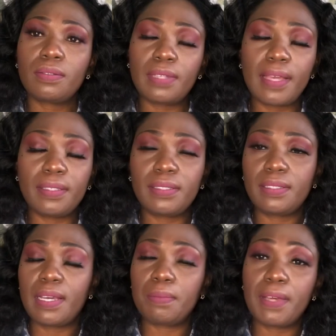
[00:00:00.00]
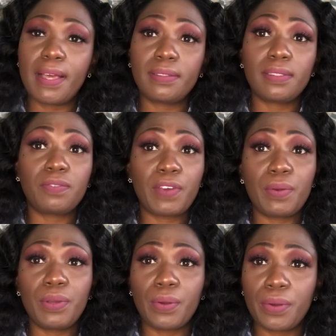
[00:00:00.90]
at this time, guys, it's
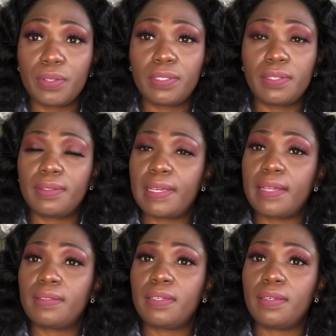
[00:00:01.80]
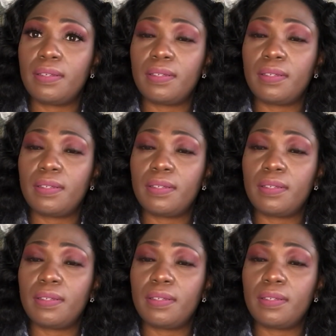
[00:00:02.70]
very urgent that the